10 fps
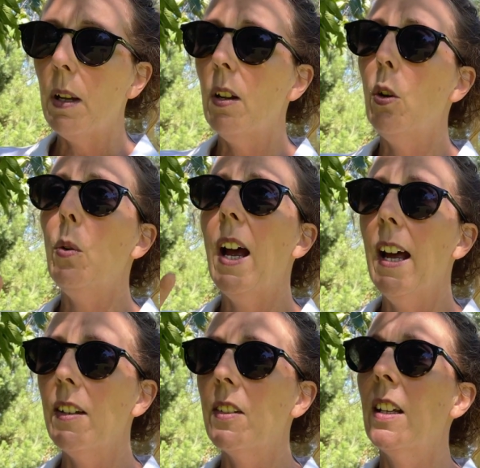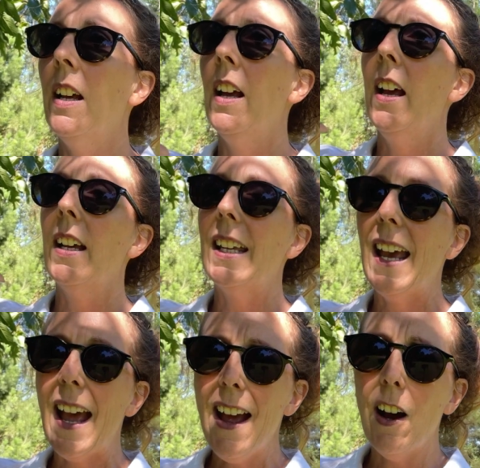who has
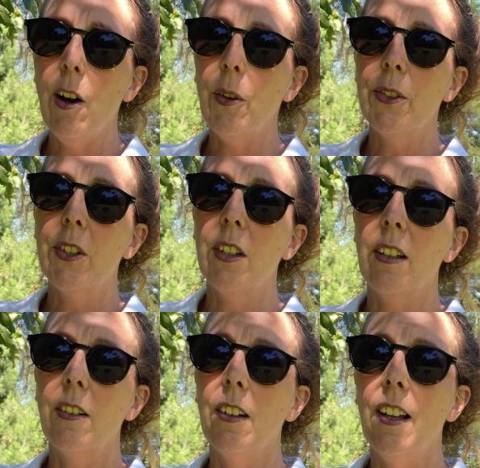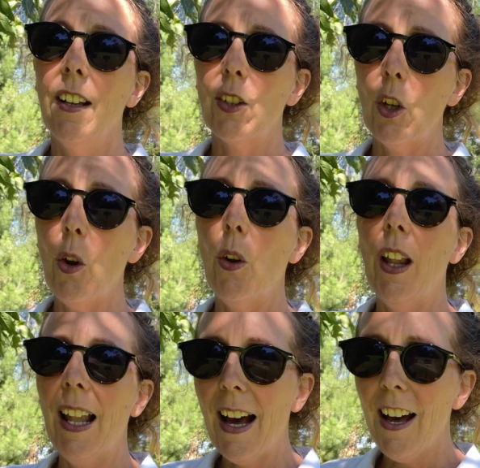cows, so
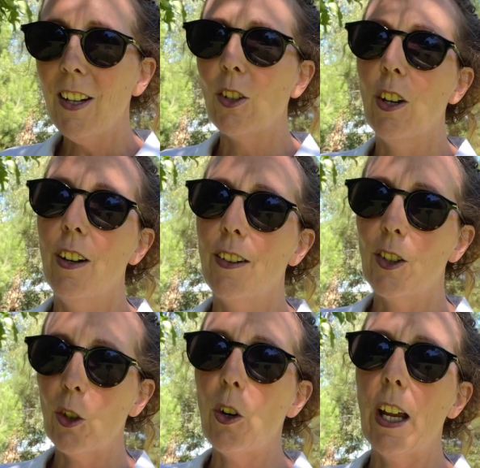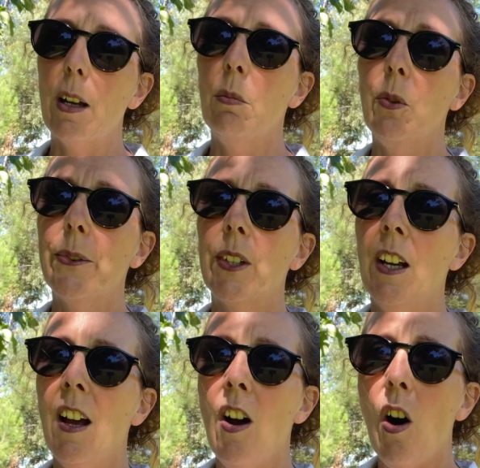large stock animals,
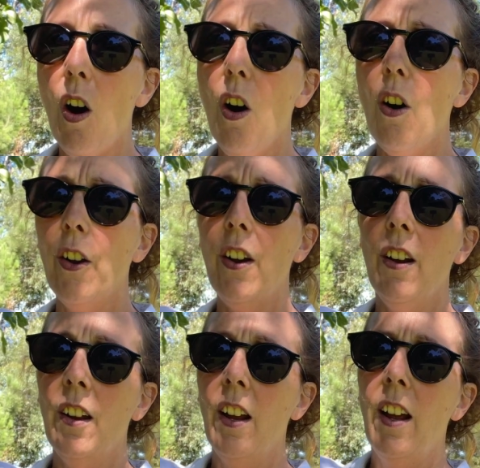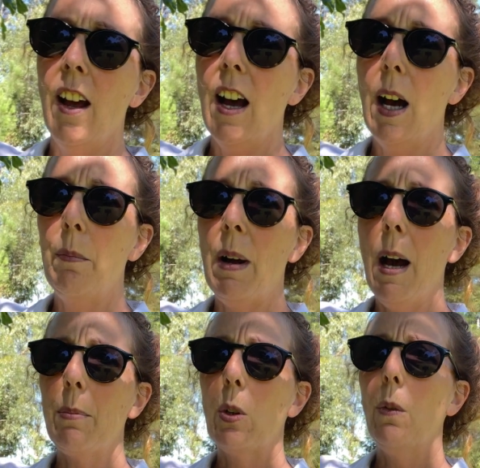on
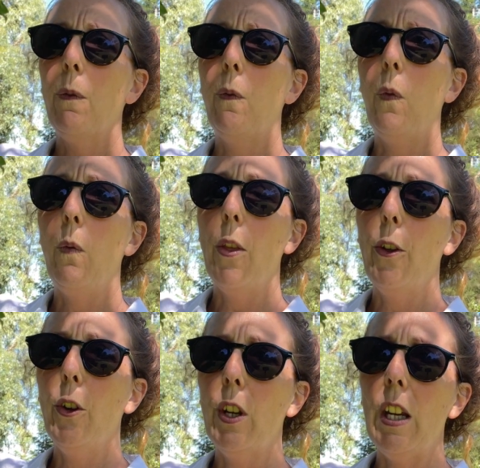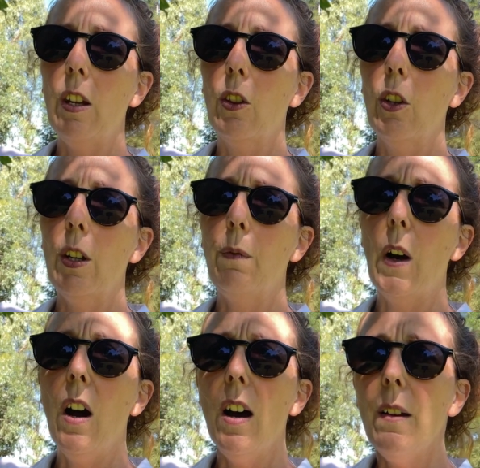up to a
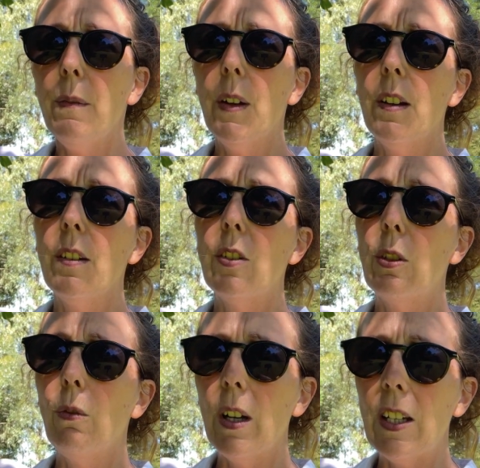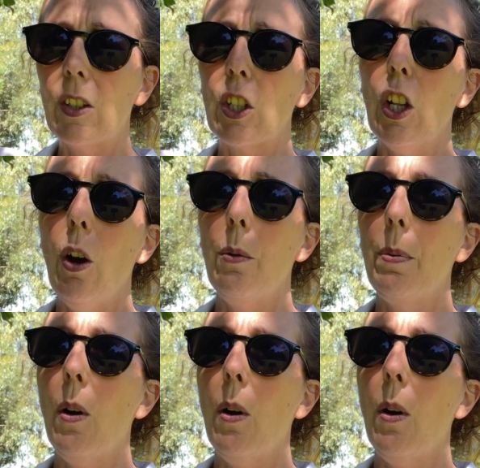35 degree slope